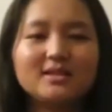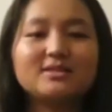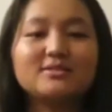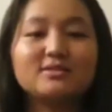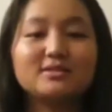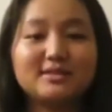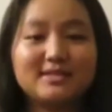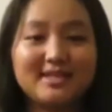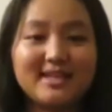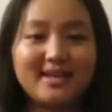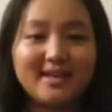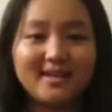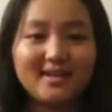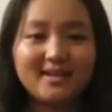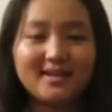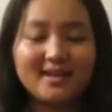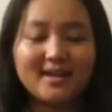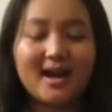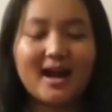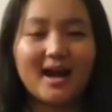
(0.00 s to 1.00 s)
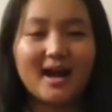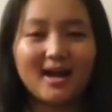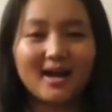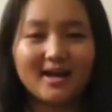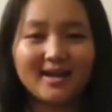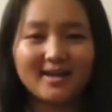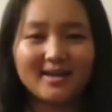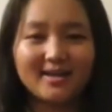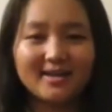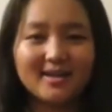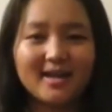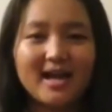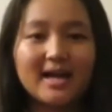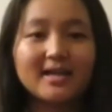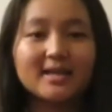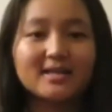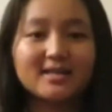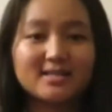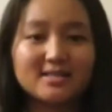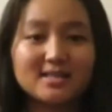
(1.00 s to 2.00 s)
Today, I,
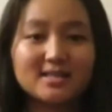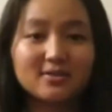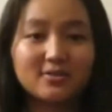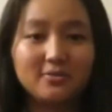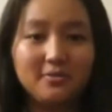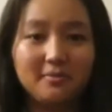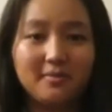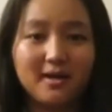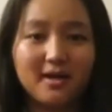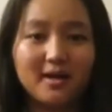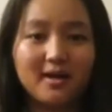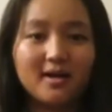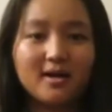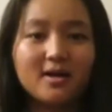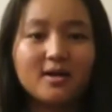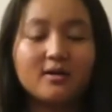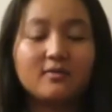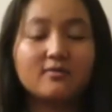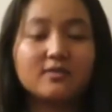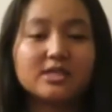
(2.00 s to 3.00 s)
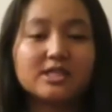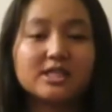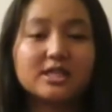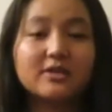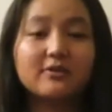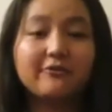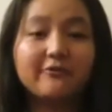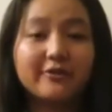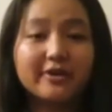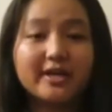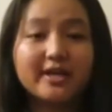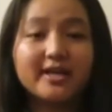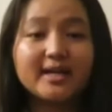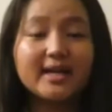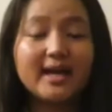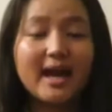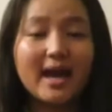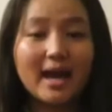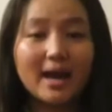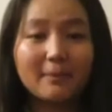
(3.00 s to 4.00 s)
Gelsang Roma, wishing a very
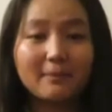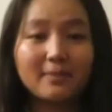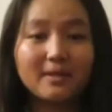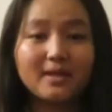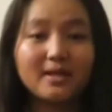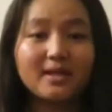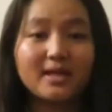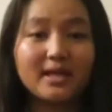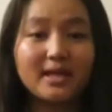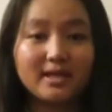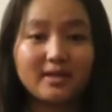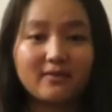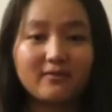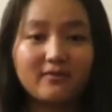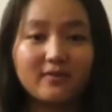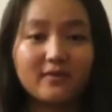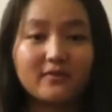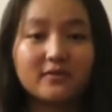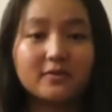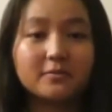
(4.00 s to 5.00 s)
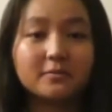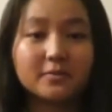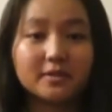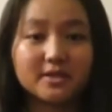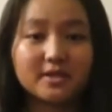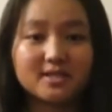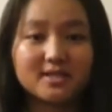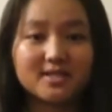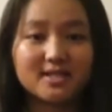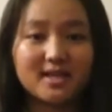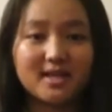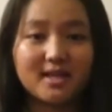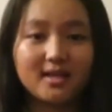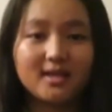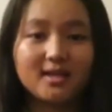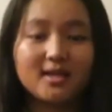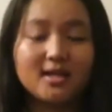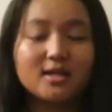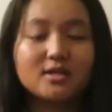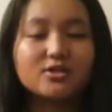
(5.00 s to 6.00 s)
happy 85th birthday
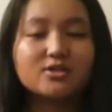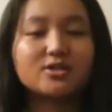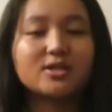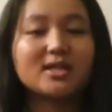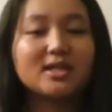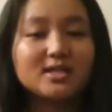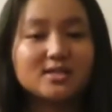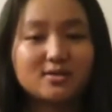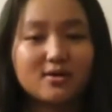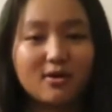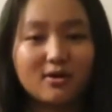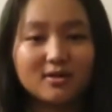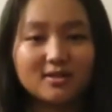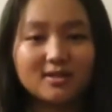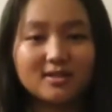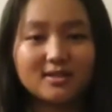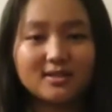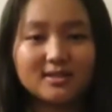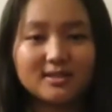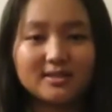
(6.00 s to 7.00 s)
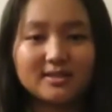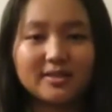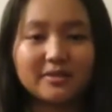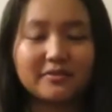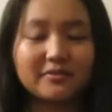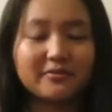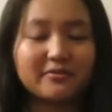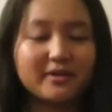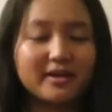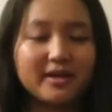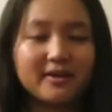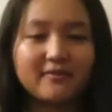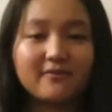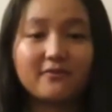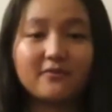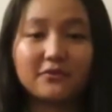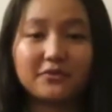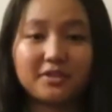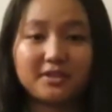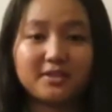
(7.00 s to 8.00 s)
to His Holiness the Great
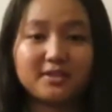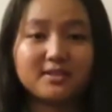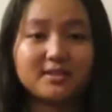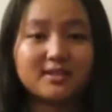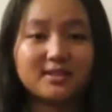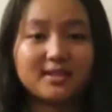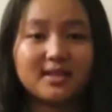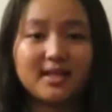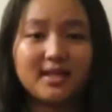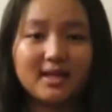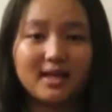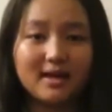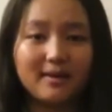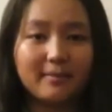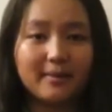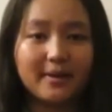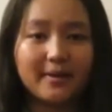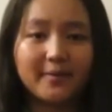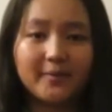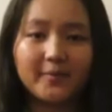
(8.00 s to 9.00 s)
14th Dalai Lama,